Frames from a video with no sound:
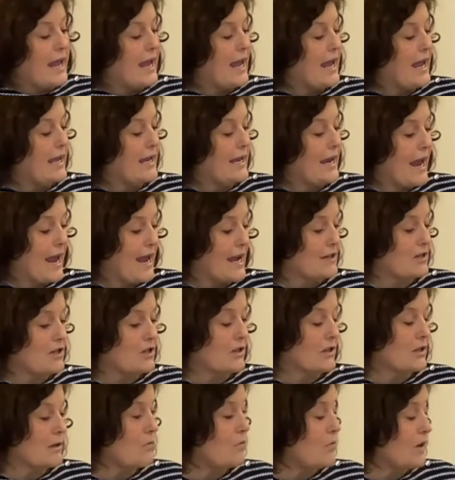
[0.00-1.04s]
And
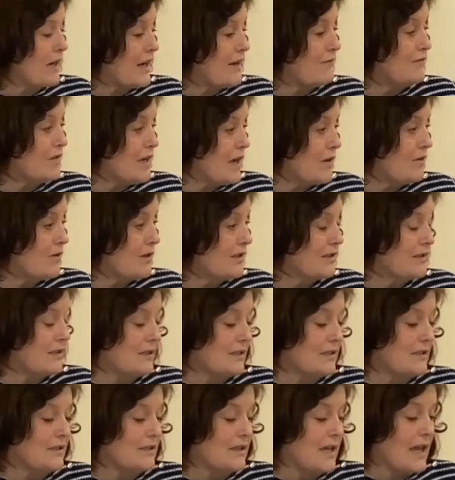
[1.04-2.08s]
actually what I've noticed
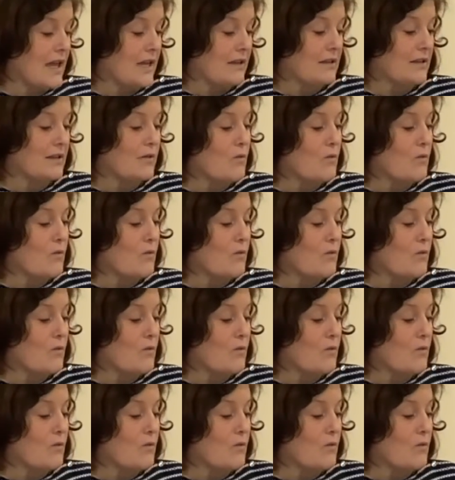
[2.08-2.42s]
is that